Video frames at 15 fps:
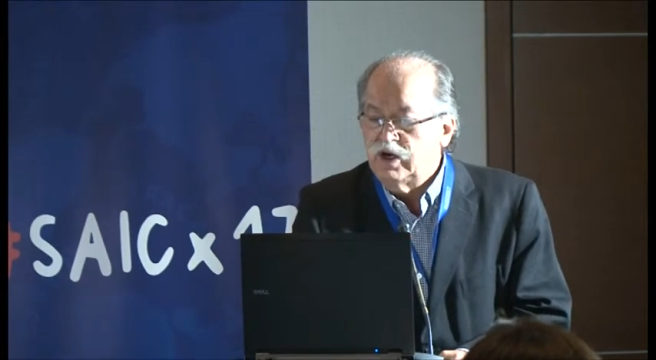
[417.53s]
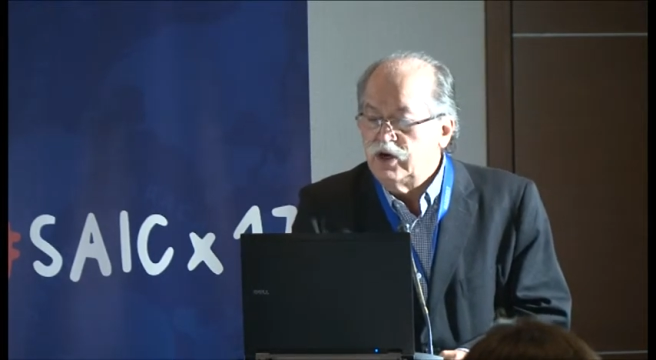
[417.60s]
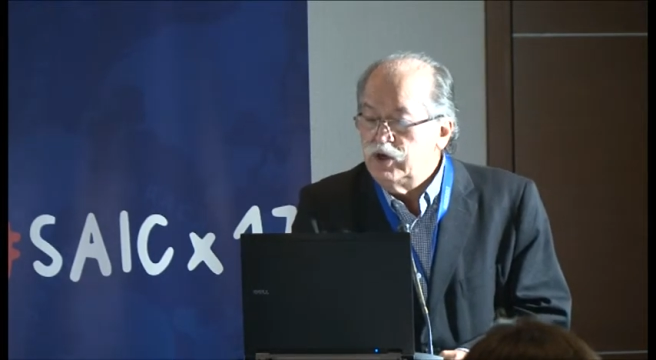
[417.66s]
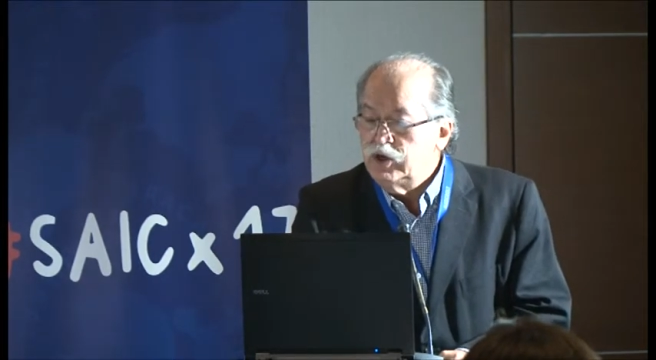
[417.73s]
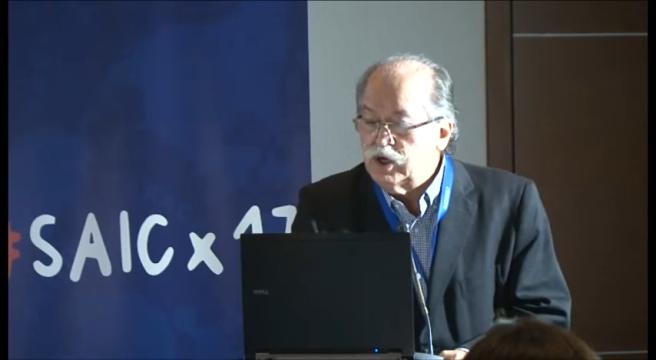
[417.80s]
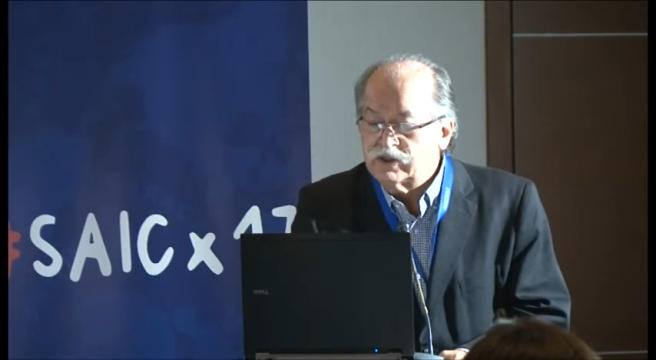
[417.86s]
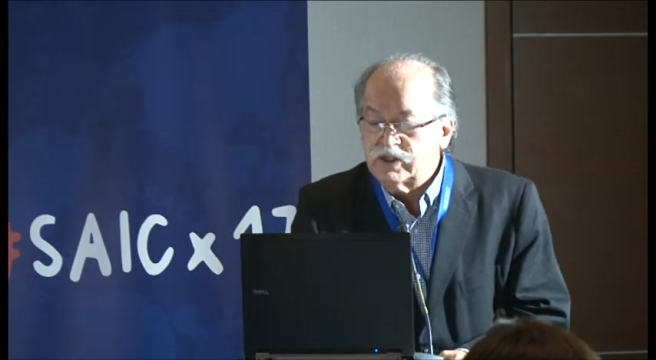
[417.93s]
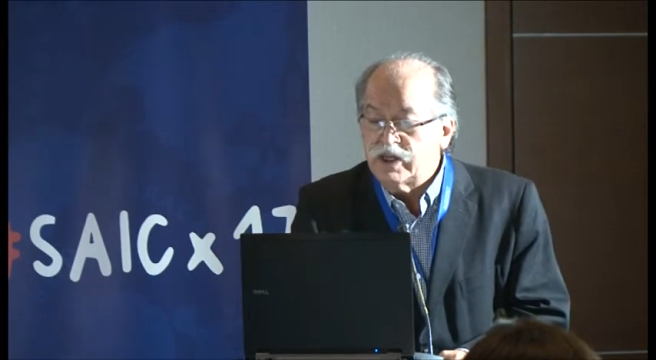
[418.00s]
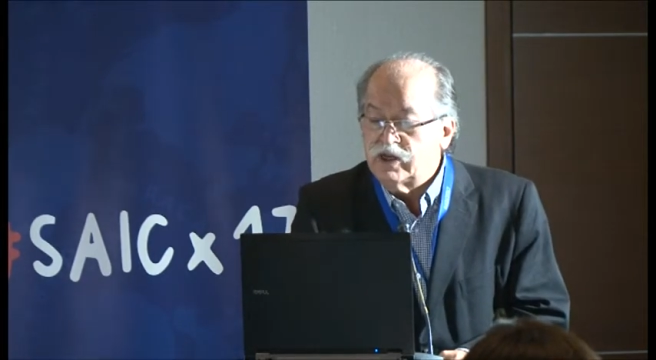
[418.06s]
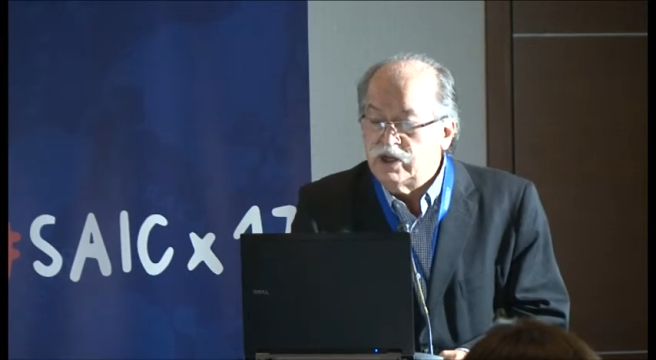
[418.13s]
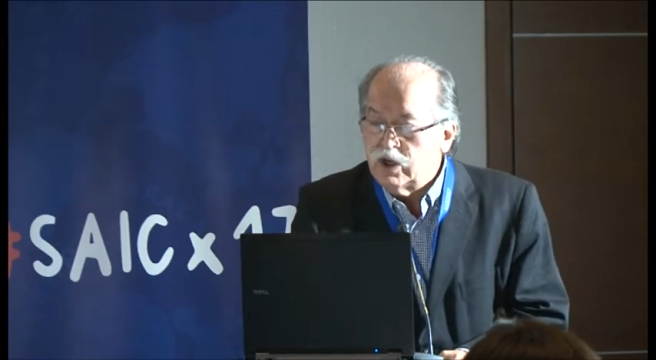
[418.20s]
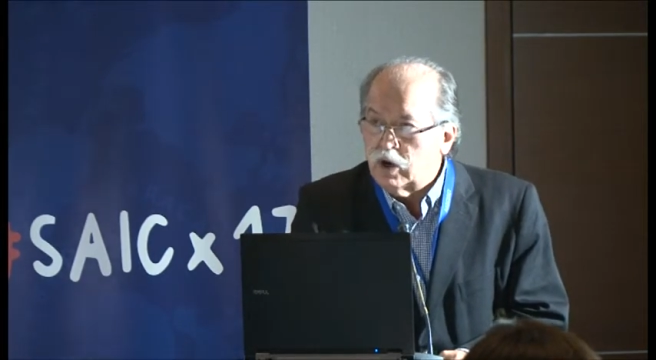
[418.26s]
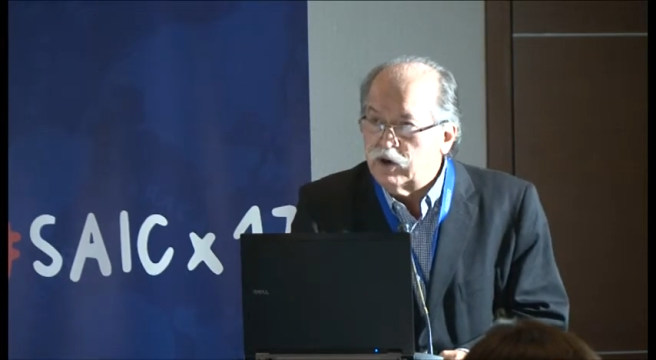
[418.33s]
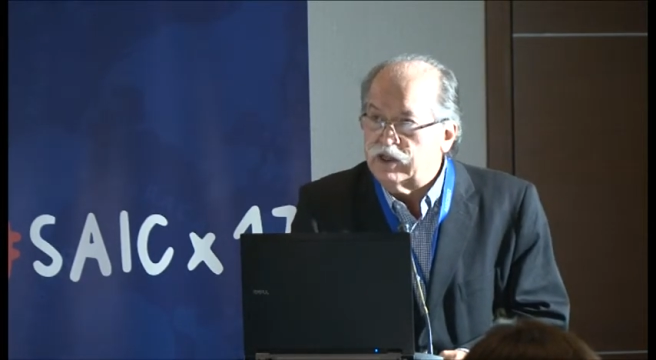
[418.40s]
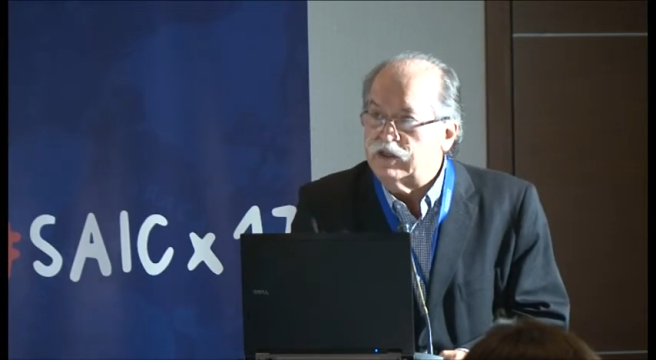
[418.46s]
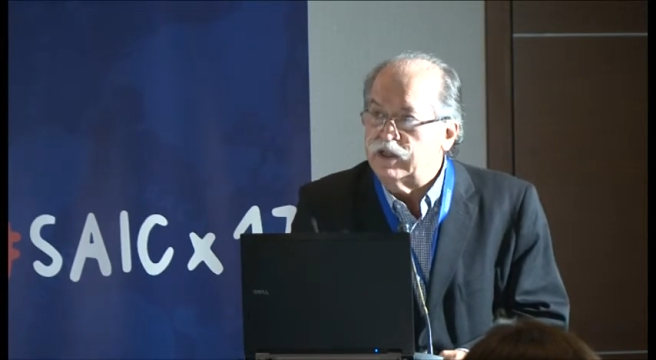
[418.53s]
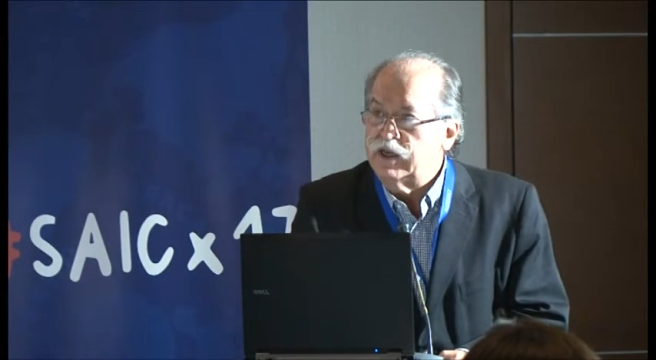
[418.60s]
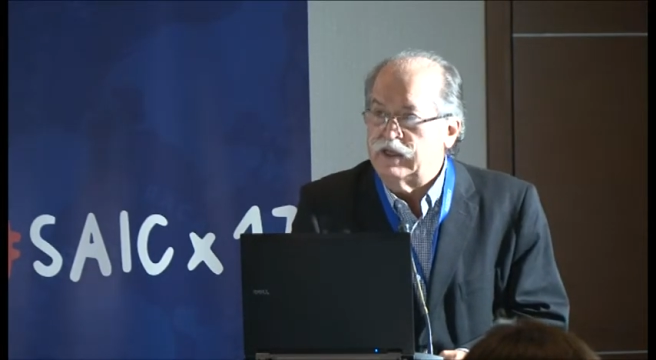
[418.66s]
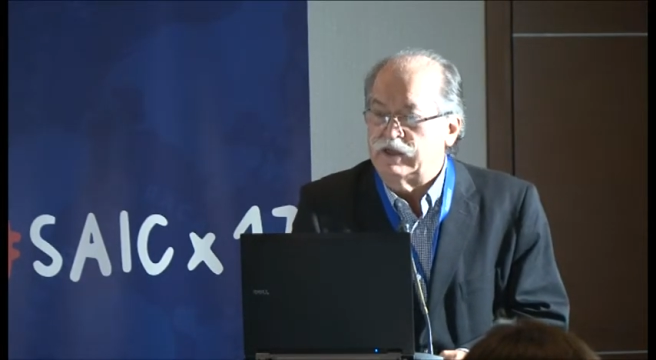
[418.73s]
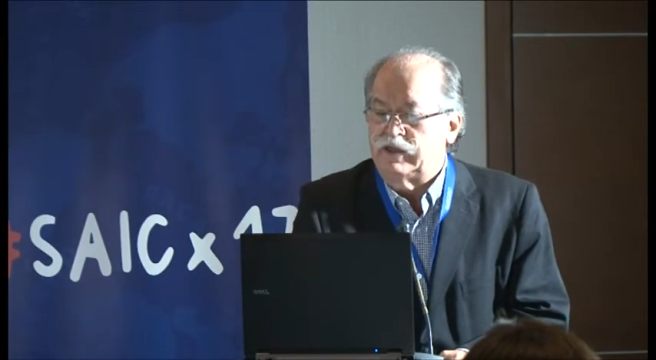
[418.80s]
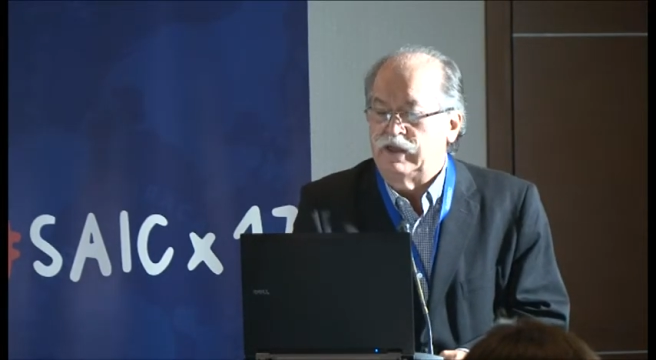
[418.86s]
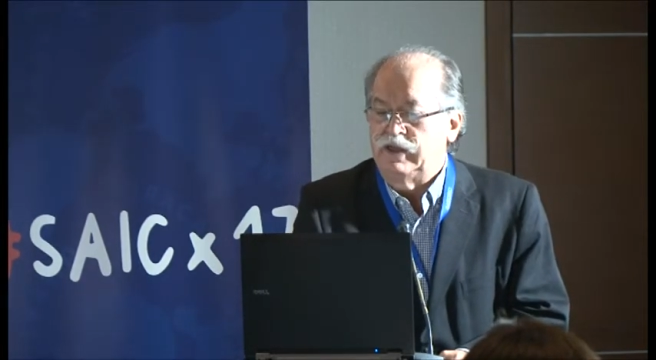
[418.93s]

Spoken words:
not ignoring it.